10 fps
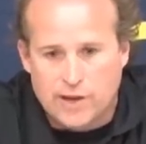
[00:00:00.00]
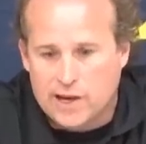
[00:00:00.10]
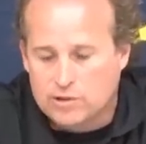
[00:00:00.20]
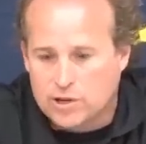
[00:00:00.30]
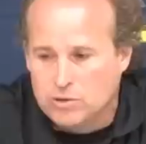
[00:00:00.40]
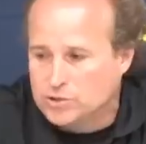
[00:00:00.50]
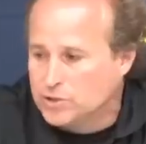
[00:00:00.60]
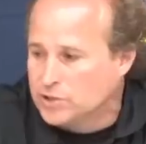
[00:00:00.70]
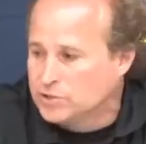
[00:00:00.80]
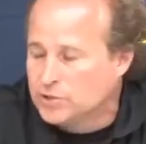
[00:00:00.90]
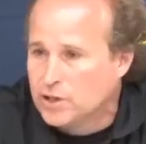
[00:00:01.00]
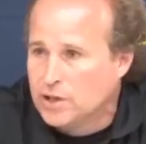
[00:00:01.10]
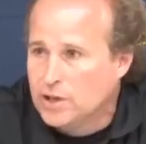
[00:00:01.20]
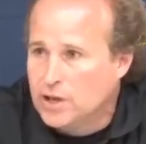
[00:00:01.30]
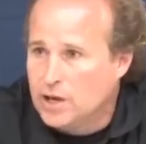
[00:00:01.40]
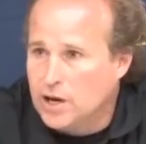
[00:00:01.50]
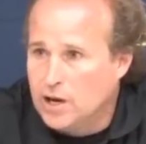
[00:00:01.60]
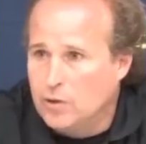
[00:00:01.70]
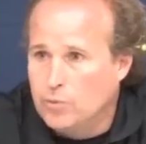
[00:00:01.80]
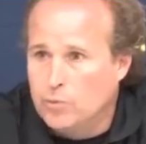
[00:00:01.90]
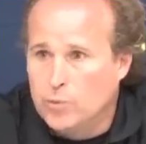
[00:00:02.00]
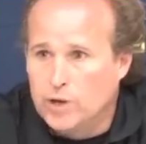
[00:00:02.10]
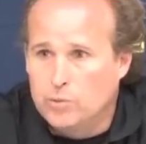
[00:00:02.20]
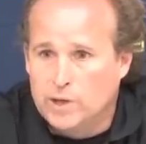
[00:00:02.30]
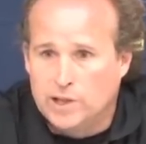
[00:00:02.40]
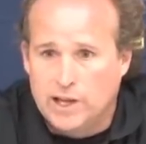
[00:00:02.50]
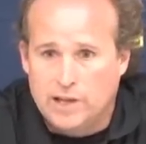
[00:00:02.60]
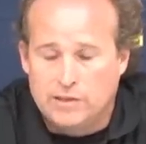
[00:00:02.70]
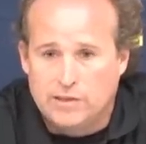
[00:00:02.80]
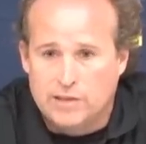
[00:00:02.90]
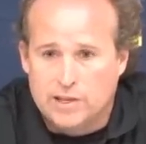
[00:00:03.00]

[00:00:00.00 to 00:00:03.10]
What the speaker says: They outcoached us. We let